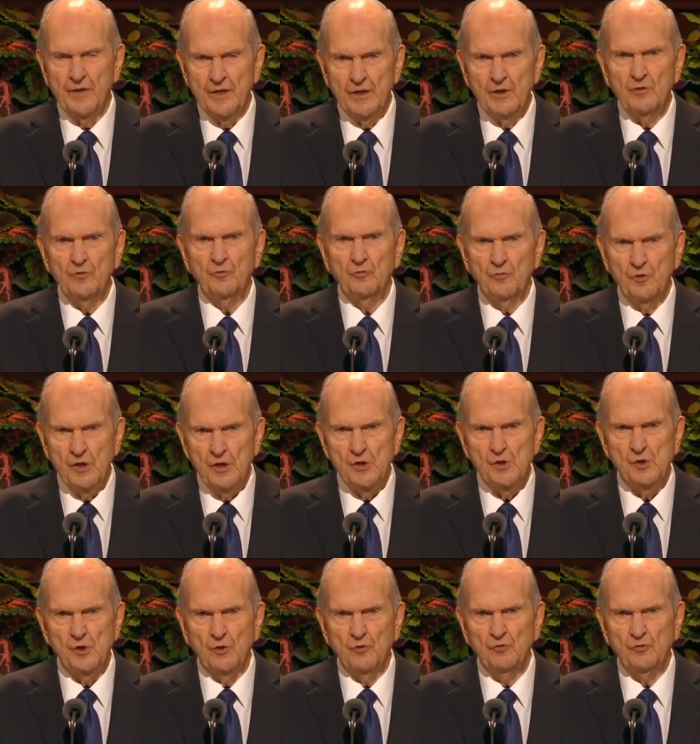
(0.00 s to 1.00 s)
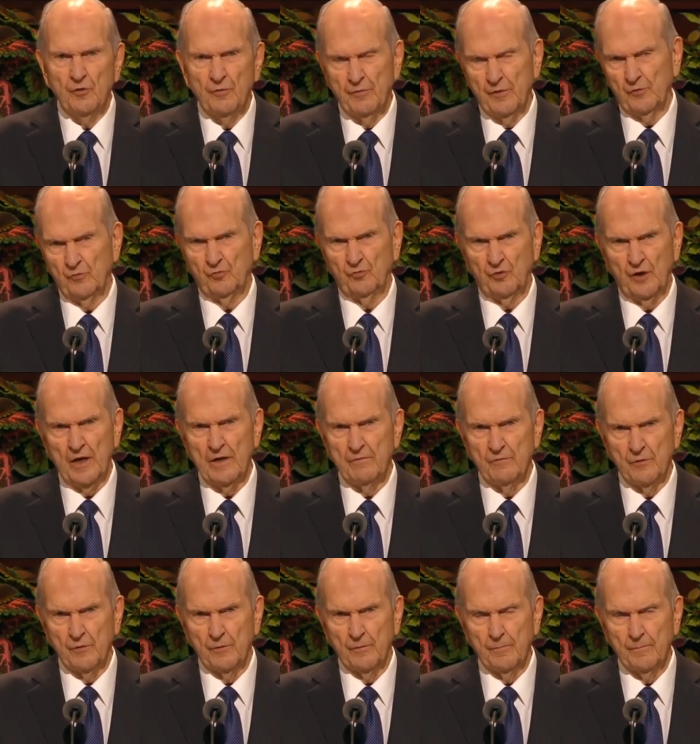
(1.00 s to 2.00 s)
these teachings of the
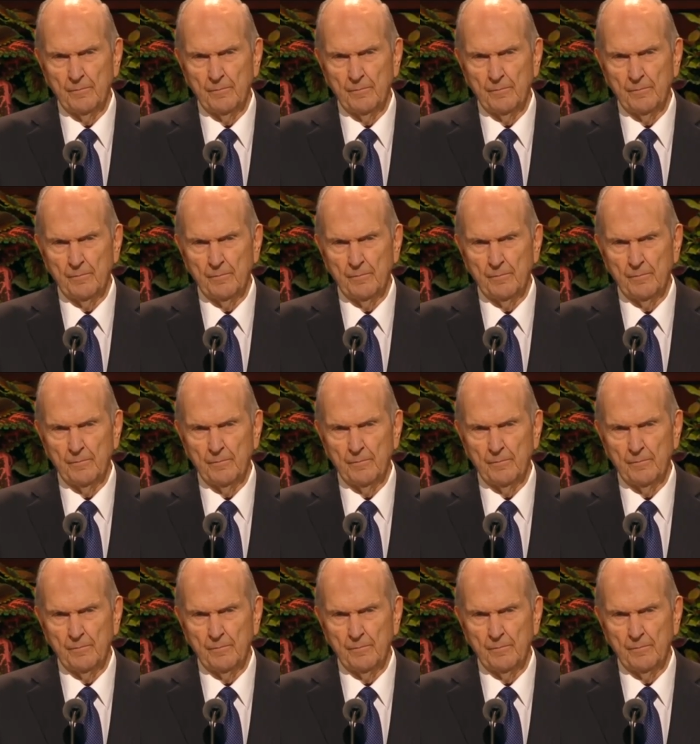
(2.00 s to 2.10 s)
Savior.